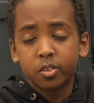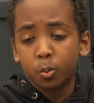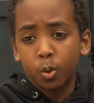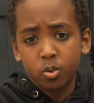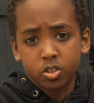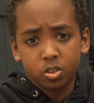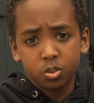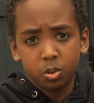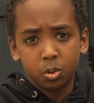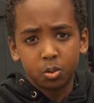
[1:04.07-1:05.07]
the
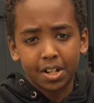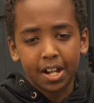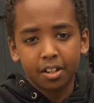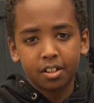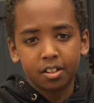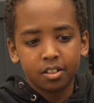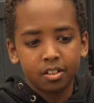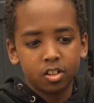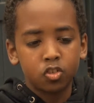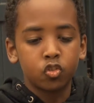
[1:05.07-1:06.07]
Watsonall like
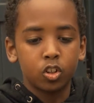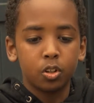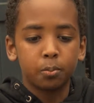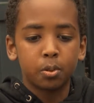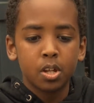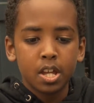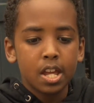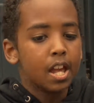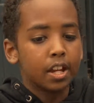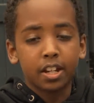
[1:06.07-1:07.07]
group,
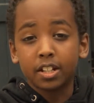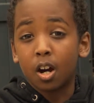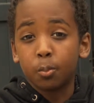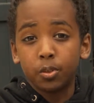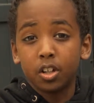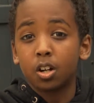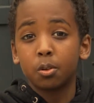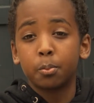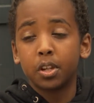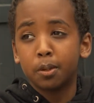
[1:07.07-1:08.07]
it can help young
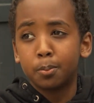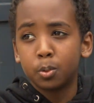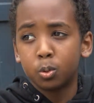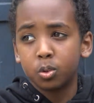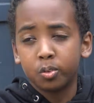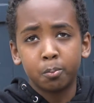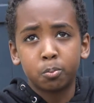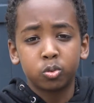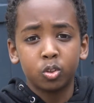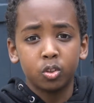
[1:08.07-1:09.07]
people
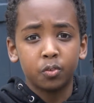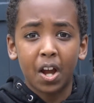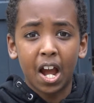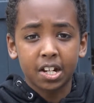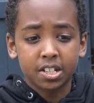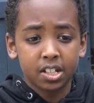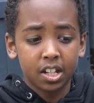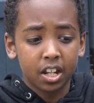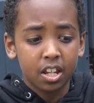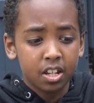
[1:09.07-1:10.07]
improve
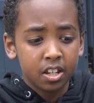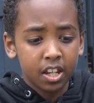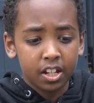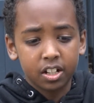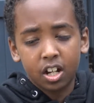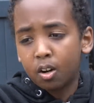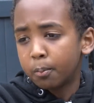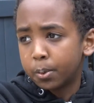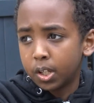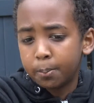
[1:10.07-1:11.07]
acting. It can
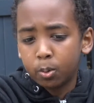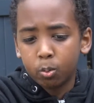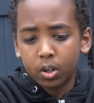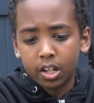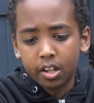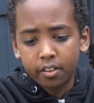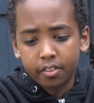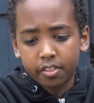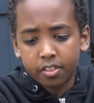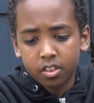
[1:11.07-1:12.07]
help people with
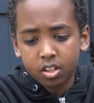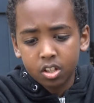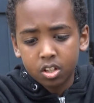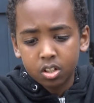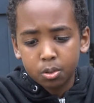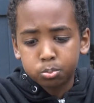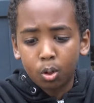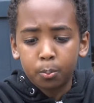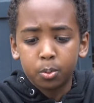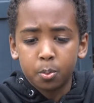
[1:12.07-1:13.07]

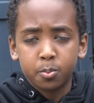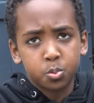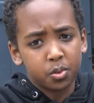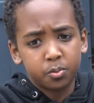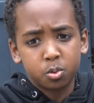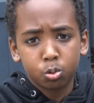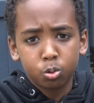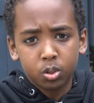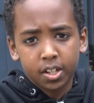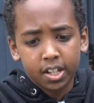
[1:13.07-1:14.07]
problems with
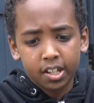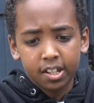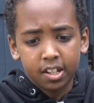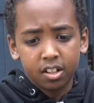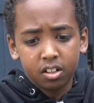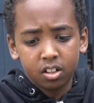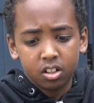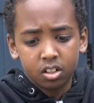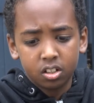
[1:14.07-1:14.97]
talking,